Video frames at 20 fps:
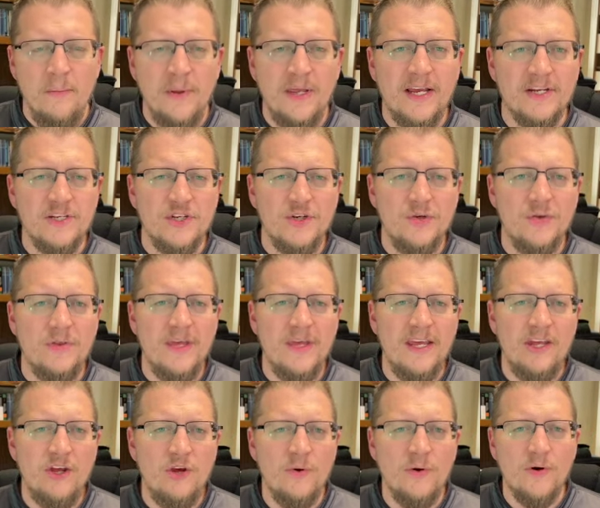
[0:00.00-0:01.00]
because you
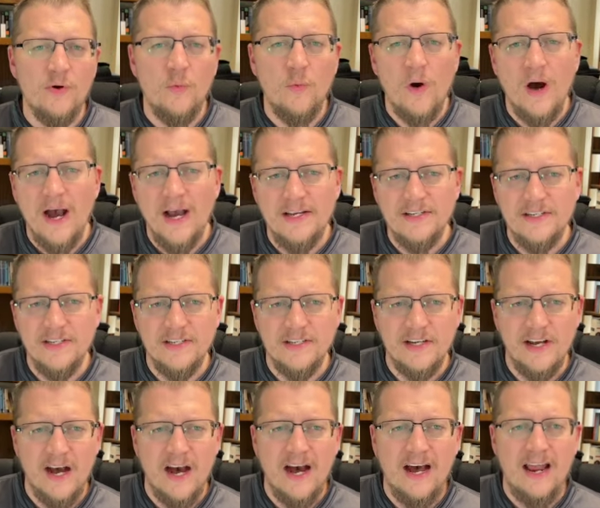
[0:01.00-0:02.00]
think you are wise as
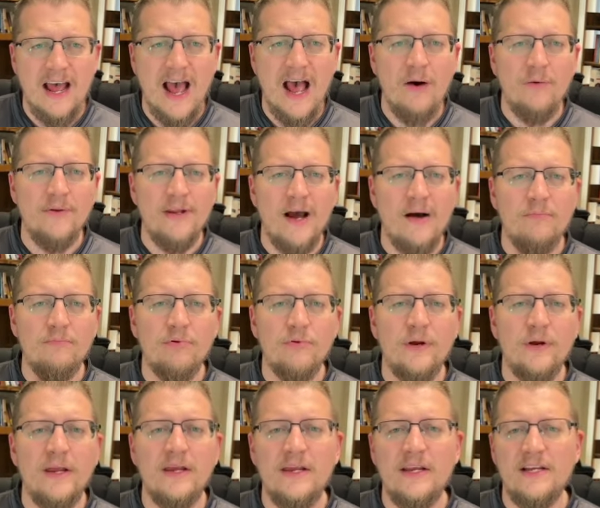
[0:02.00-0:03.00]
God, I will now
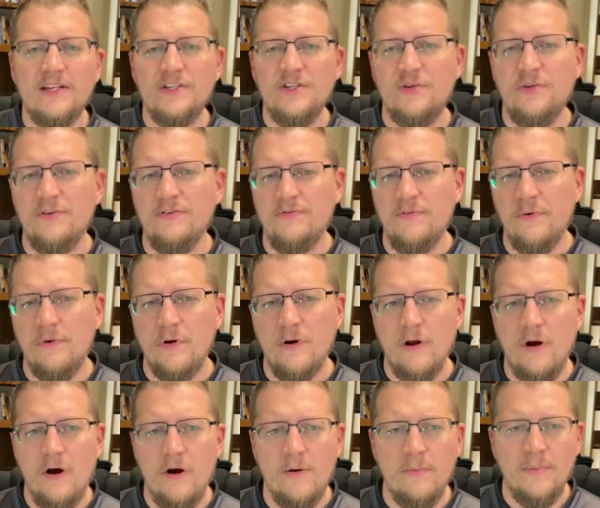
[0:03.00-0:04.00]
bring against you a foreign
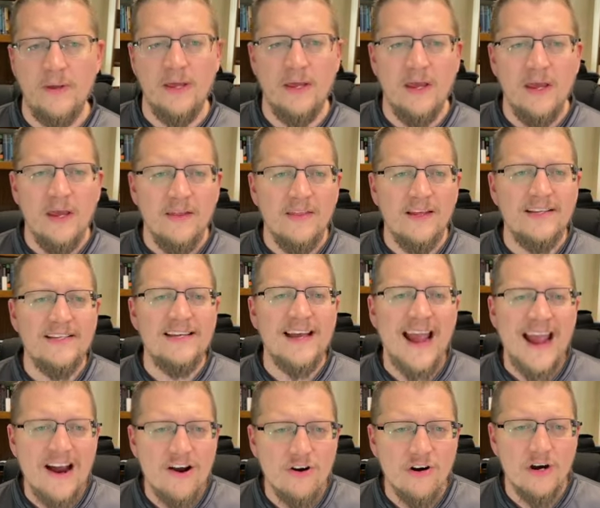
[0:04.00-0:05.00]
army, the
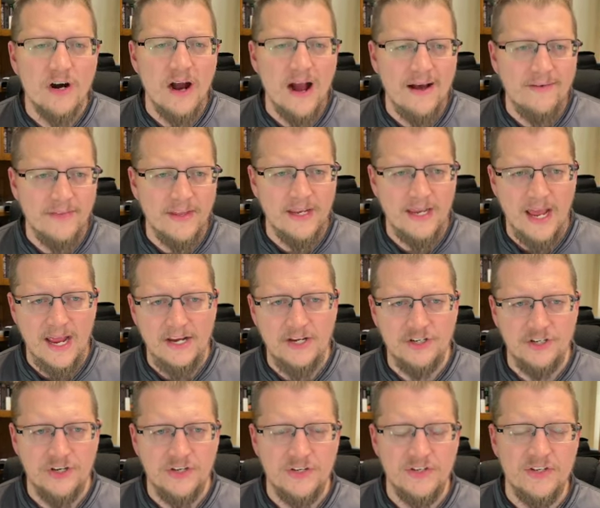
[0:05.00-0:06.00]
terror of the
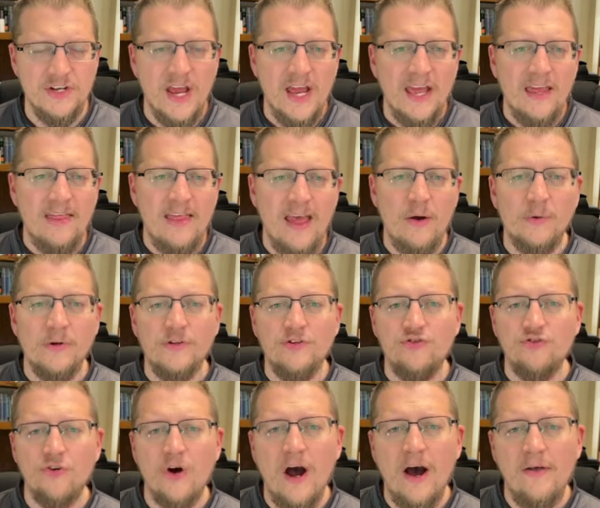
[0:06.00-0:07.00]
nations. They will
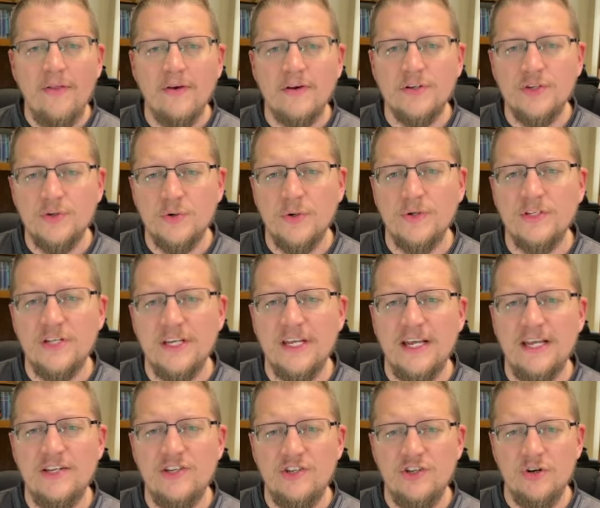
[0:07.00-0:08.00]
draw their swords
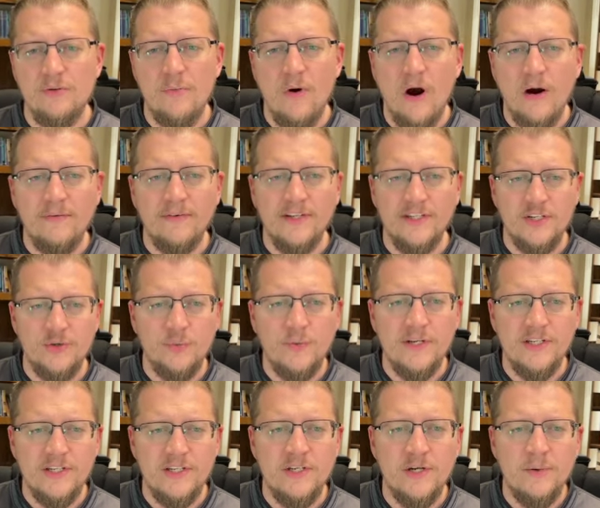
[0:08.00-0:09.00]
against your marvelous
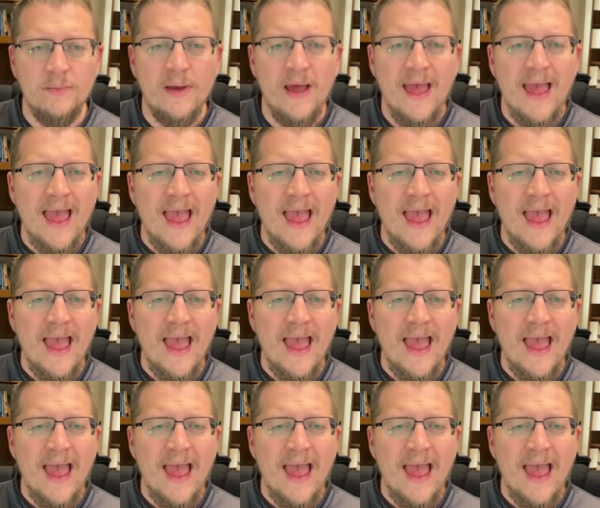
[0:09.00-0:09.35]
wisdom